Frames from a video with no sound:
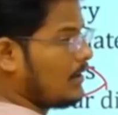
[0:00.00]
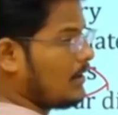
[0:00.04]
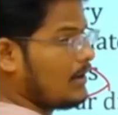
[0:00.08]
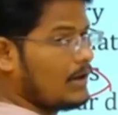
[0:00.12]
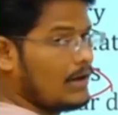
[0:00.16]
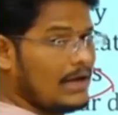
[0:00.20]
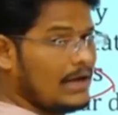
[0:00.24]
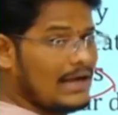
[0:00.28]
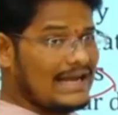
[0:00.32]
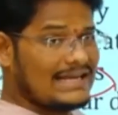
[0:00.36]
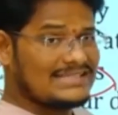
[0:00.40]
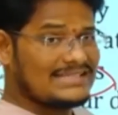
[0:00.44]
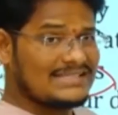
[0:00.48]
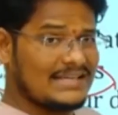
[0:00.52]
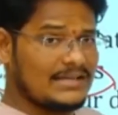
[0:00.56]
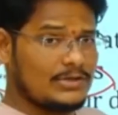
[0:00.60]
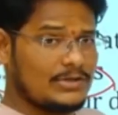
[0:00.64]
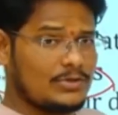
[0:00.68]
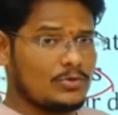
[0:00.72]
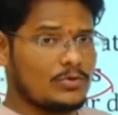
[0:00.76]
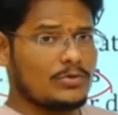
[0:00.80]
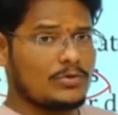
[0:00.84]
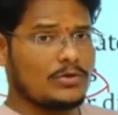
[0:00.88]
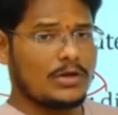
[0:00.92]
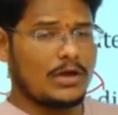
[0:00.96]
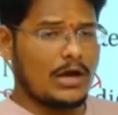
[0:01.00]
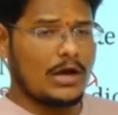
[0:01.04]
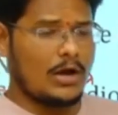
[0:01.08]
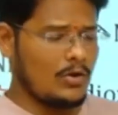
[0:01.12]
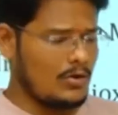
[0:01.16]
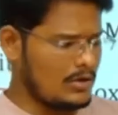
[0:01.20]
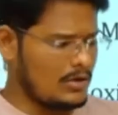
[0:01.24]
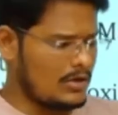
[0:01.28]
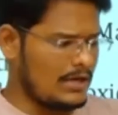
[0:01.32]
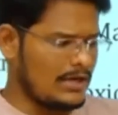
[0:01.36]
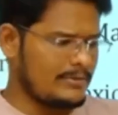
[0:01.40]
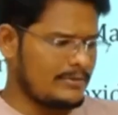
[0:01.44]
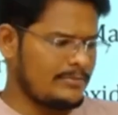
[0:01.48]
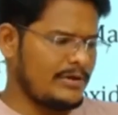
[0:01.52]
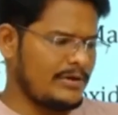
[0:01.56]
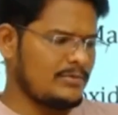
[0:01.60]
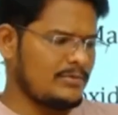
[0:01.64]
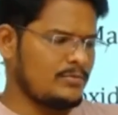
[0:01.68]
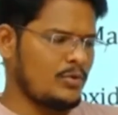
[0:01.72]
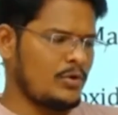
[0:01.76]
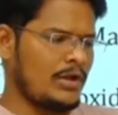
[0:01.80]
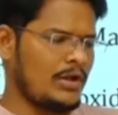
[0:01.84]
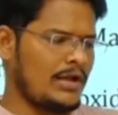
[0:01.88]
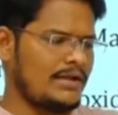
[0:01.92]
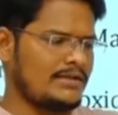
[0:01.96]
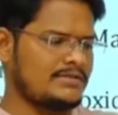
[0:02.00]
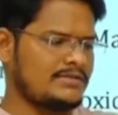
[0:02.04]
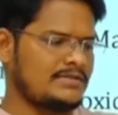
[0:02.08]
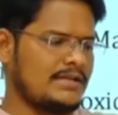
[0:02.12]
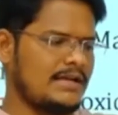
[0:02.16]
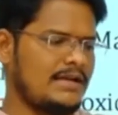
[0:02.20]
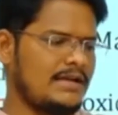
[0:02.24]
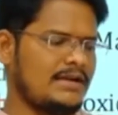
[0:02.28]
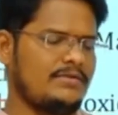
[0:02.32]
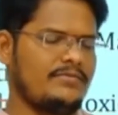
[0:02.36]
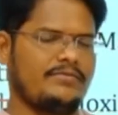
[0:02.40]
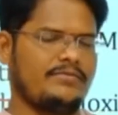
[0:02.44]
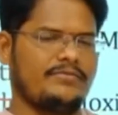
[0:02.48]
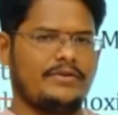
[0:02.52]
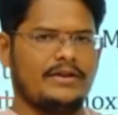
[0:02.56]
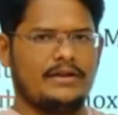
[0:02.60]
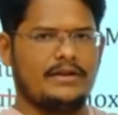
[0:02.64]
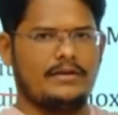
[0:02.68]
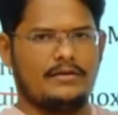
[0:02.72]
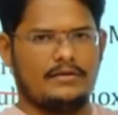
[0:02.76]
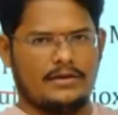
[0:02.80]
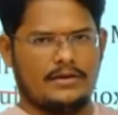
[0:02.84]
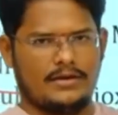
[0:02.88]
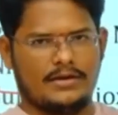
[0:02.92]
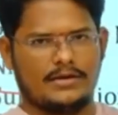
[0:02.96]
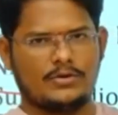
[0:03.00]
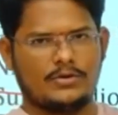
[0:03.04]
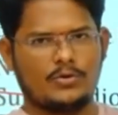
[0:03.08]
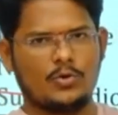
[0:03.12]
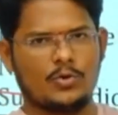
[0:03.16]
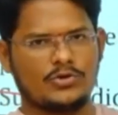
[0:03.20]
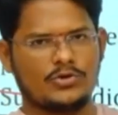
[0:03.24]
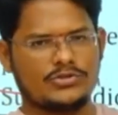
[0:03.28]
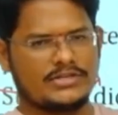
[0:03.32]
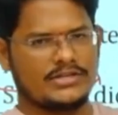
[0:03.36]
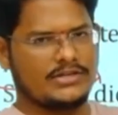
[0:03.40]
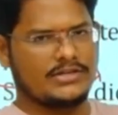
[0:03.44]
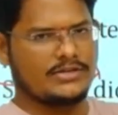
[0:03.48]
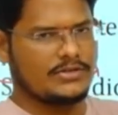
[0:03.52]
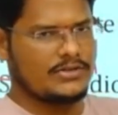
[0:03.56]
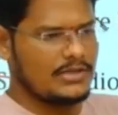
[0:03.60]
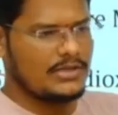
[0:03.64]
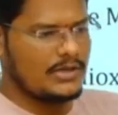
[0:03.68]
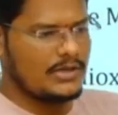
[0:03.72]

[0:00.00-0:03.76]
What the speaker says: As I told, how carbon monoxide, when it goes into the